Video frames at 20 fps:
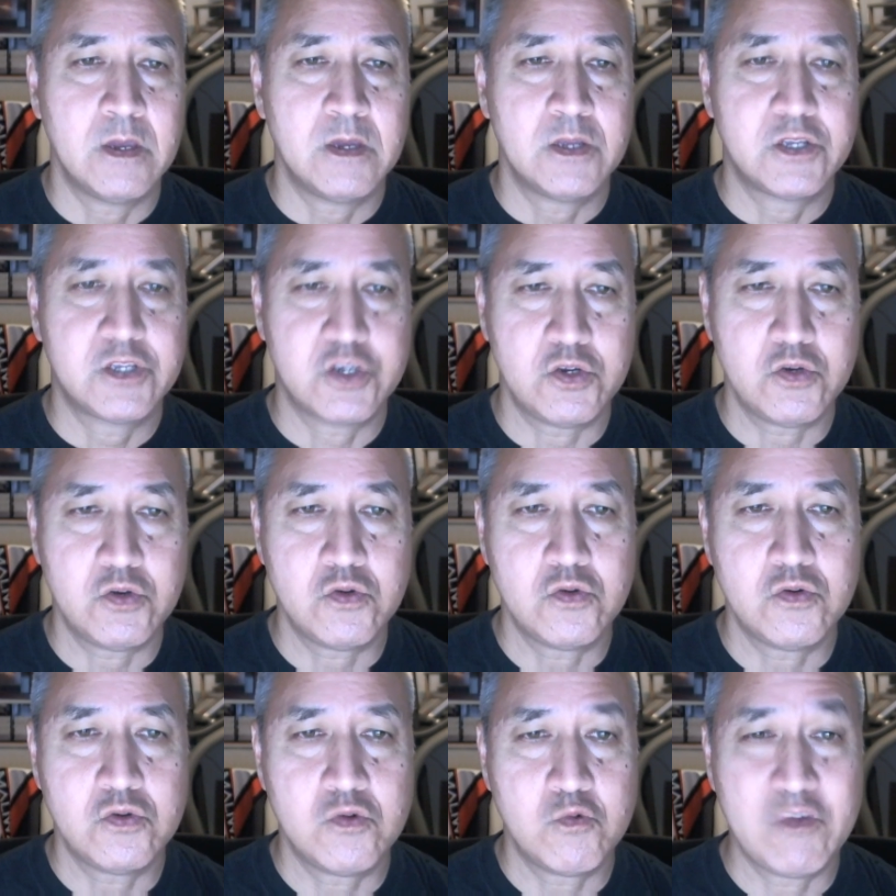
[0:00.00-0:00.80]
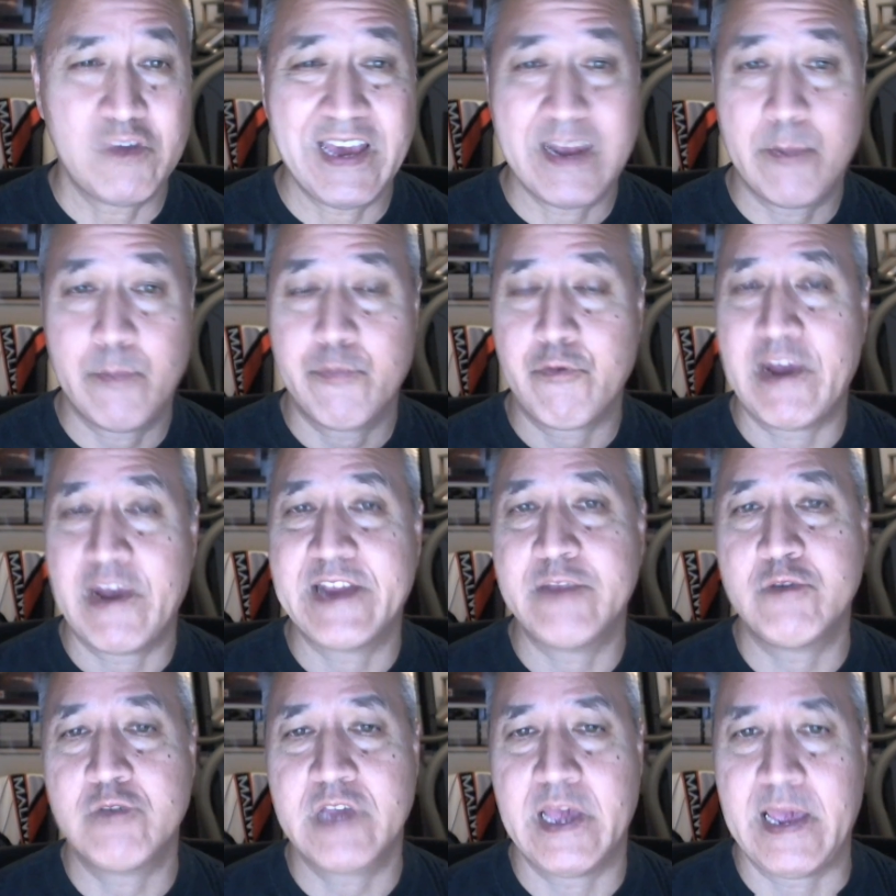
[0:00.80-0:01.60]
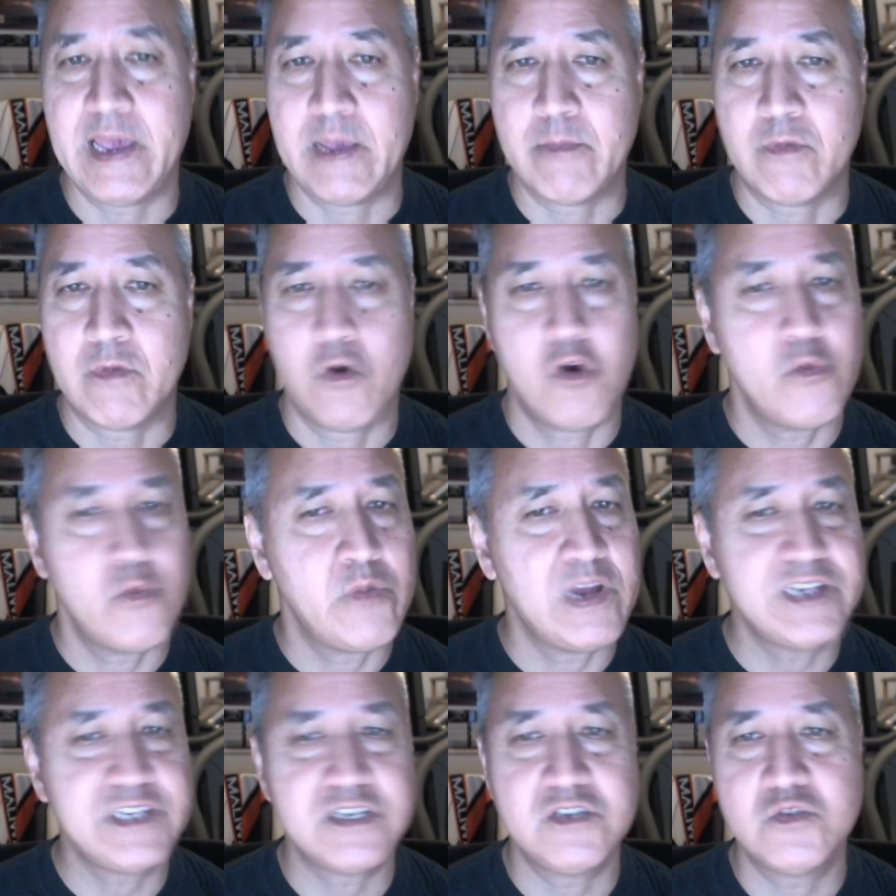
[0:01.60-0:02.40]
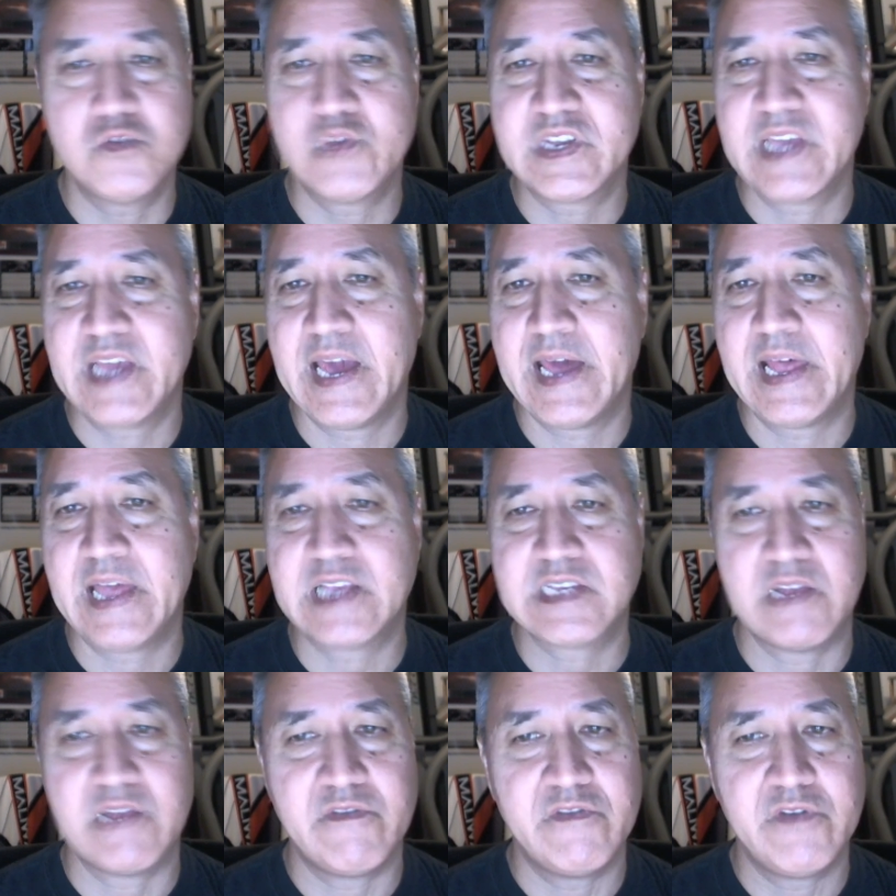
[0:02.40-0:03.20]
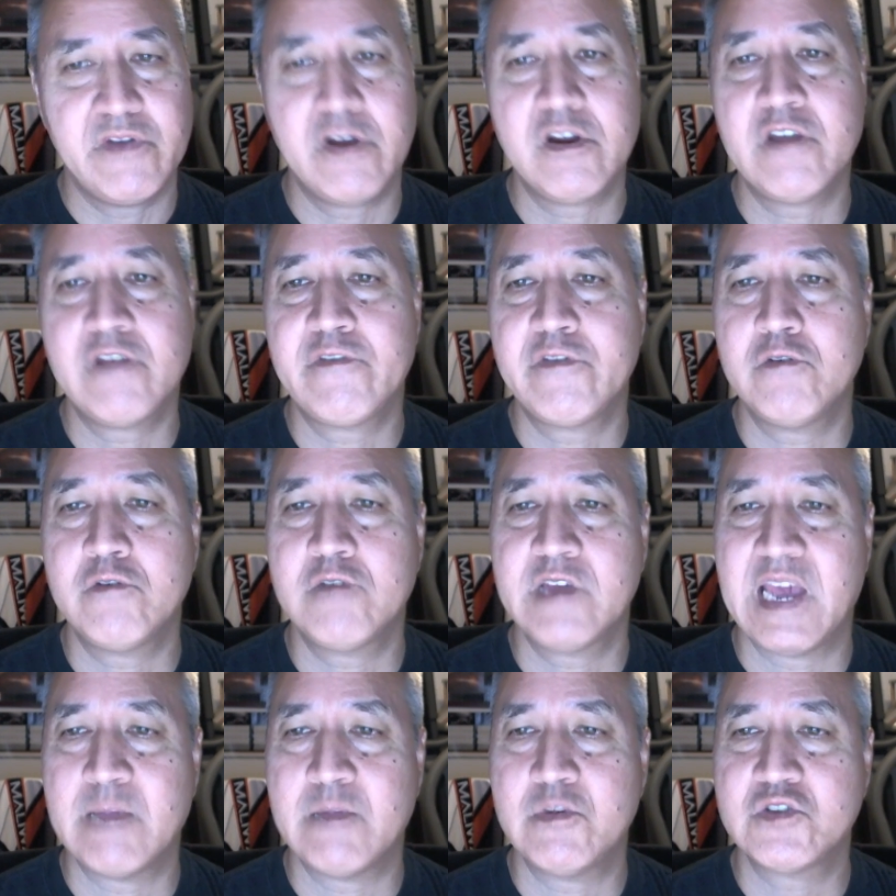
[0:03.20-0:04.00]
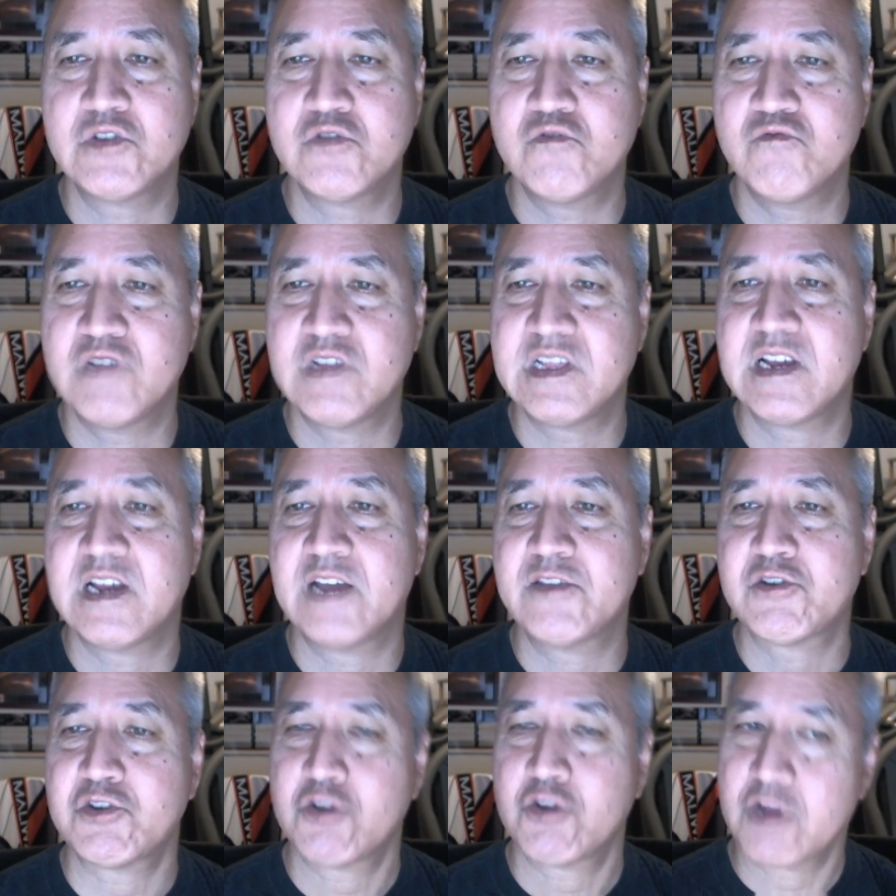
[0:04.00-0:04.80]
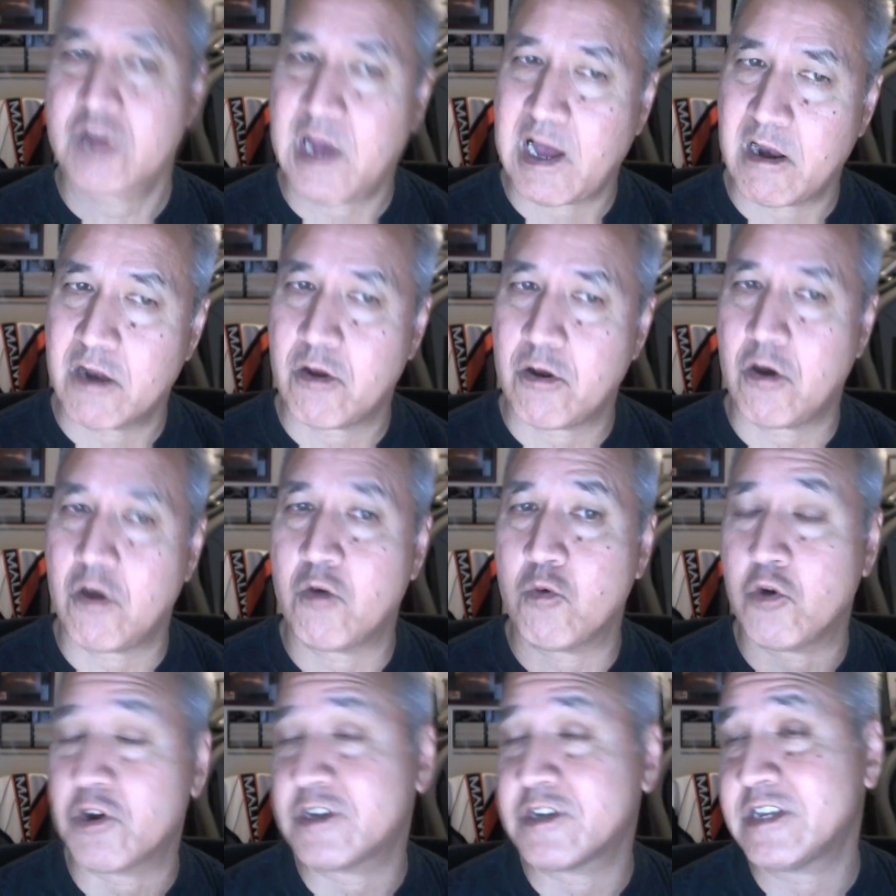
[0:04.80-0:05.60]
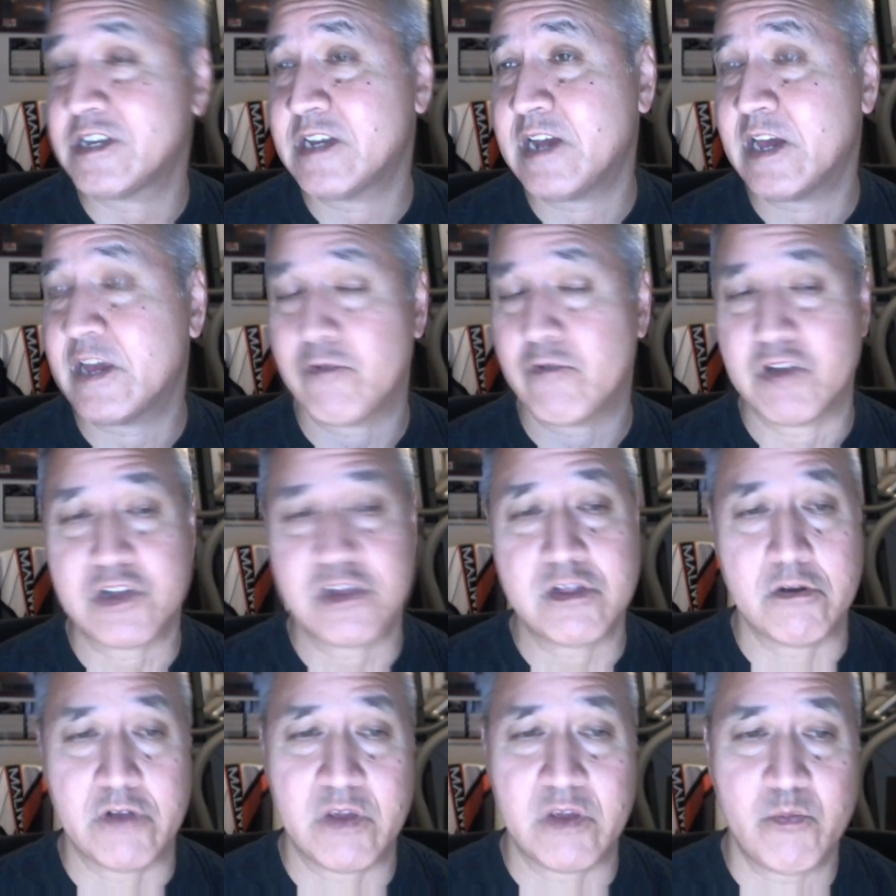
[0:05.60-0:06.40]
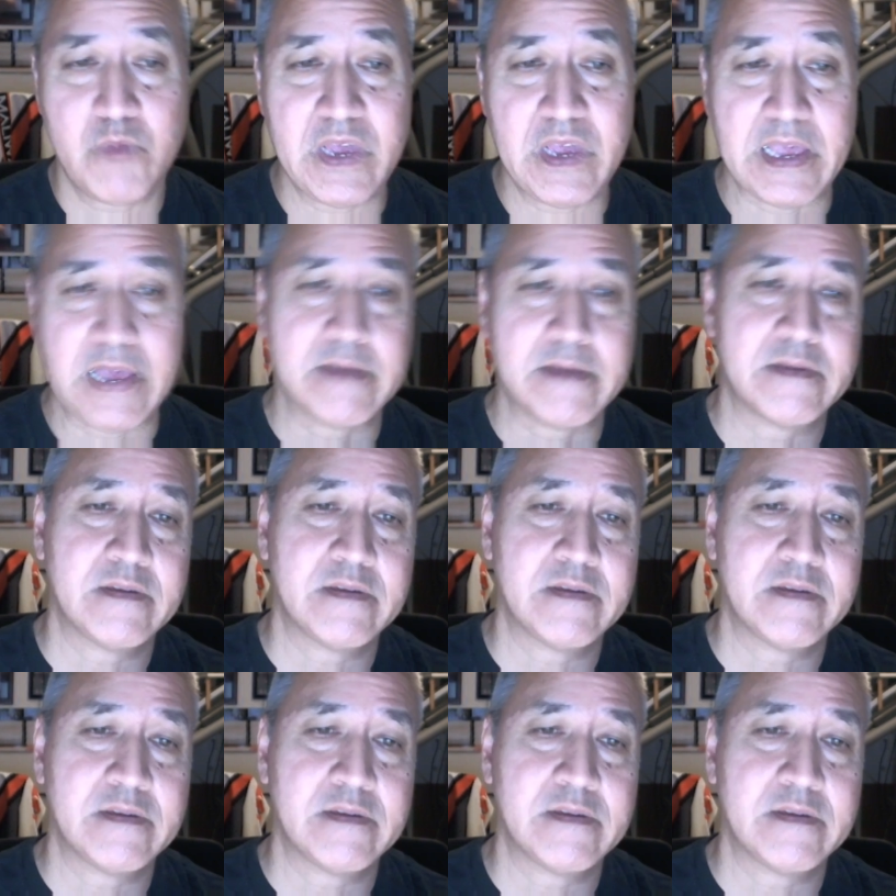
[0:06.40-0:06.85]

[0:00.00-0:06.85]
2, we had a brand new game, whole bunch of new mechanics, and very few gamers who really understood how it all worked together, including me.